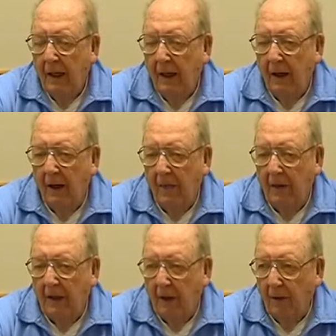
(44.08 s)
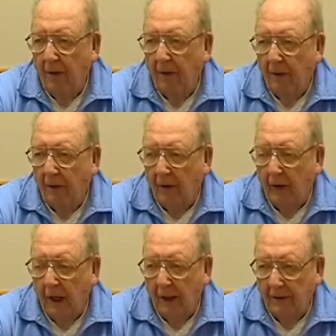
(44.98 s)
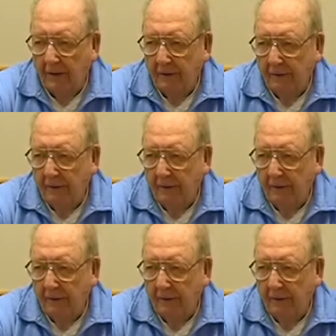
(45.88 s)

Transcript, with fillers: Uh, Radioman Third Class.